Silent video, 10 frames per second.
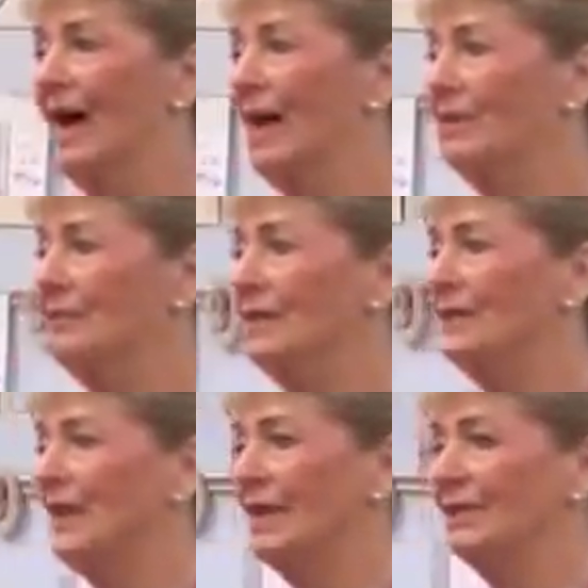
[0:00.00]
I would
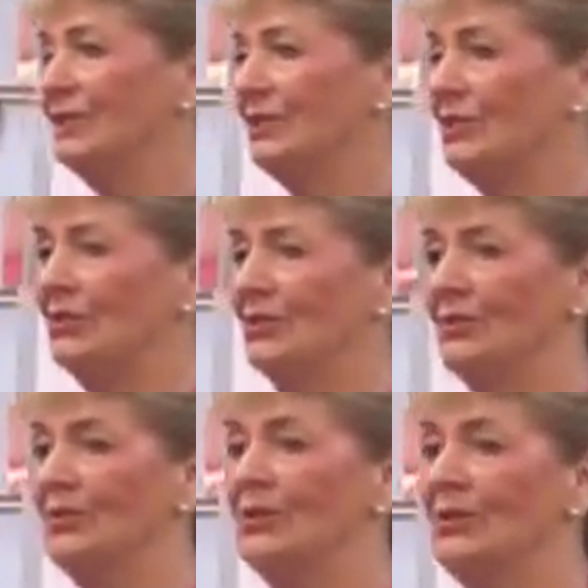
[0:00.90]
like to know
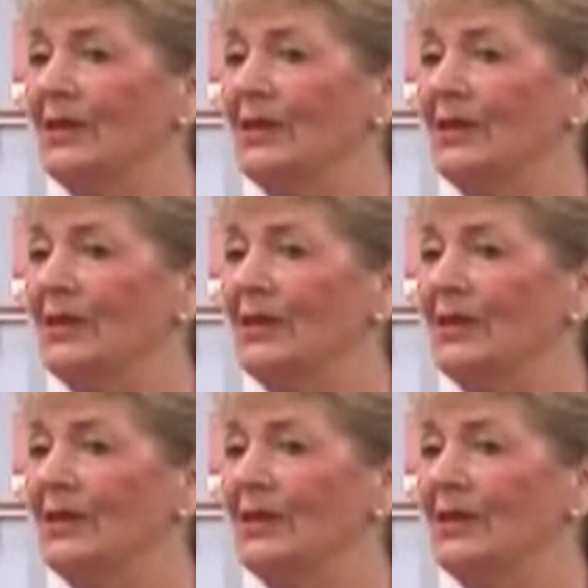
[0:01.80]
who